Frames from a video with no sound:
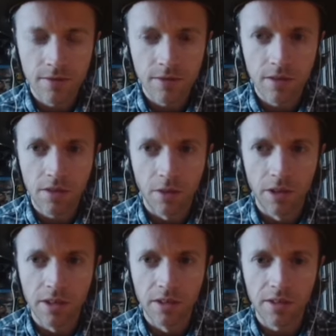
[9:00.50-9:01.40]
He's so
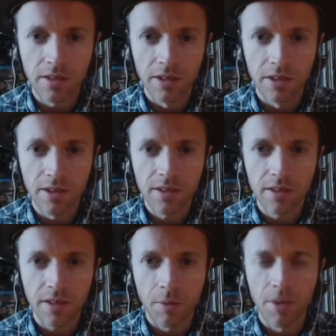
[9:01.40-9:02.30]
insincere.
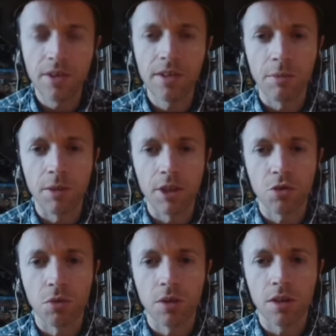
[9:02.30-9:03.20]
I wonder, does he read
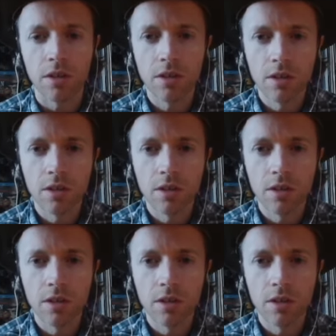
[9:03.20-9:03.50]
through it, though?